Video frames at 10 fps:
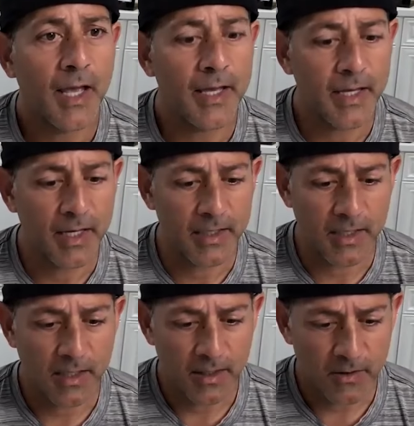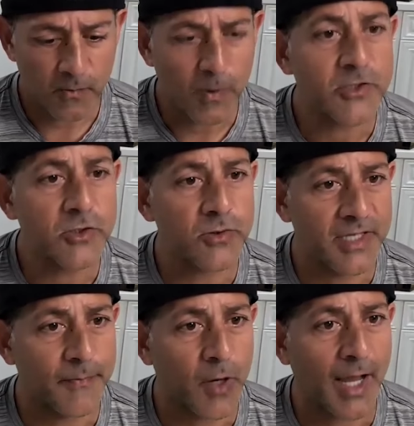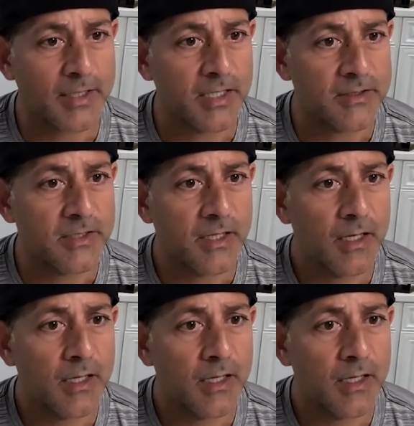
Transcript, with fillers: and the rituals they practice.